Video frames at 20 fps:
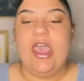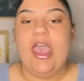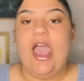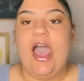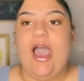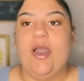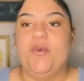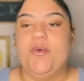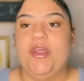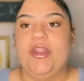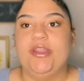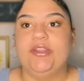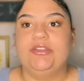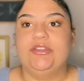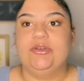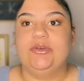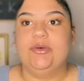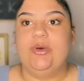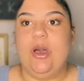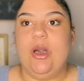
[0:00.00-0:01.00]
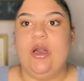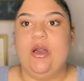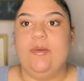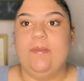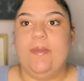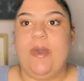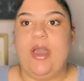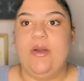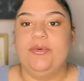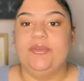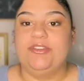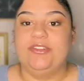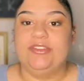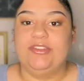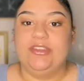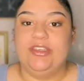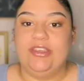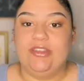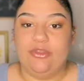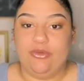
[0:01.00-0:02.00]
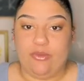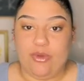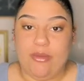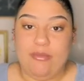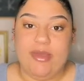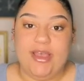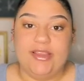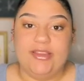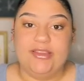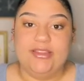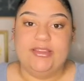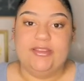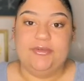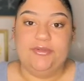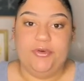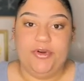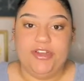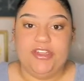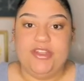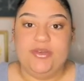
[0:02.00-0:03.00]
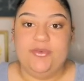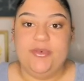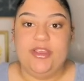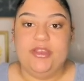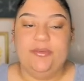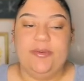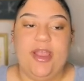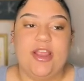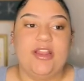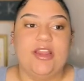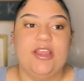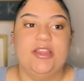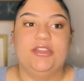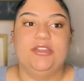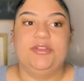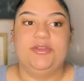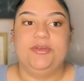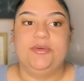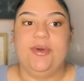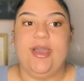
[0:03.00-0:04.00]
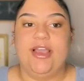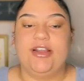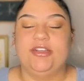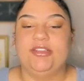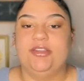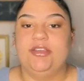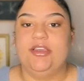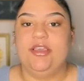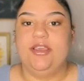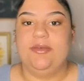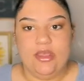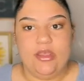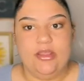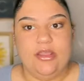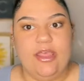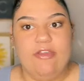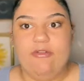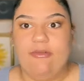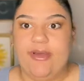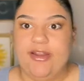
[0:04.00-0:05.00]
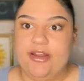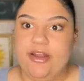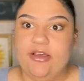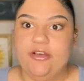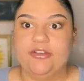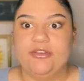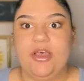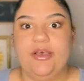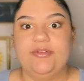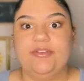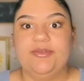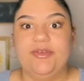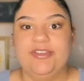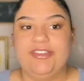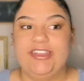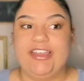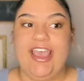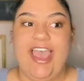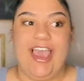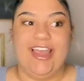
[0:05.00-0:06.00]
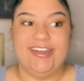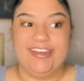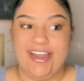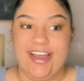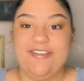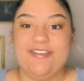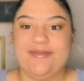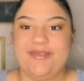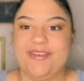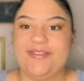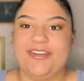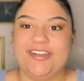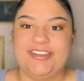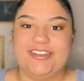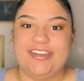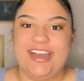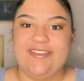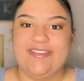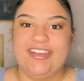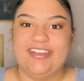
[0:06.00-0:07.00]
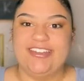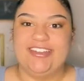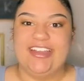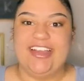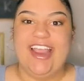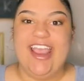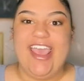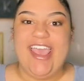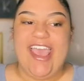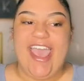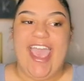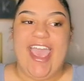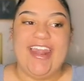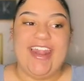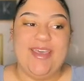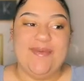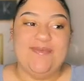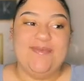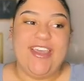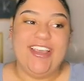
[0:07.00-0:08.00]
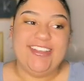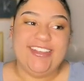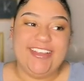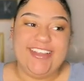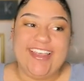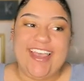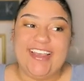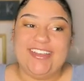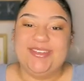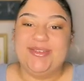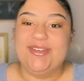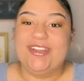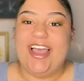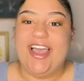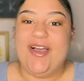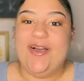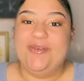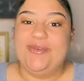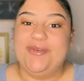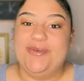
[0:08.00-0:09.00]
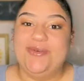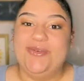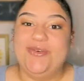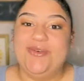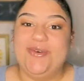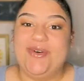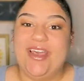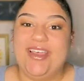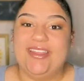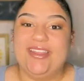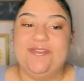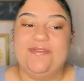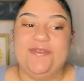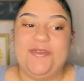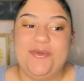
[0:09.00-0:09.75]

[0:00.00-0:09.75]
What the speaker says: I waited till I was 3 months, 14 weeks pregnant to actually let everybody know. So I was basically done with my first trimester, and I basically had to rely on Google and the few